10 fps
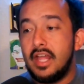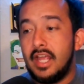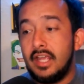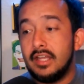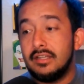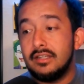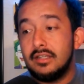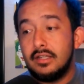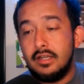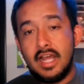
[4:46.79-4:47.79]
And
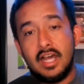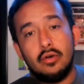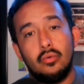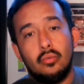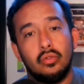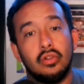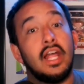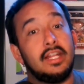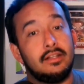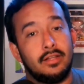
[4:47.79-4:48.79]
now
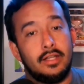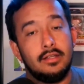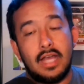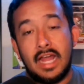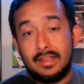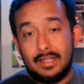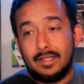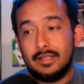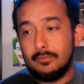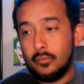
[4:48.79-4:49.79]
likely, I think,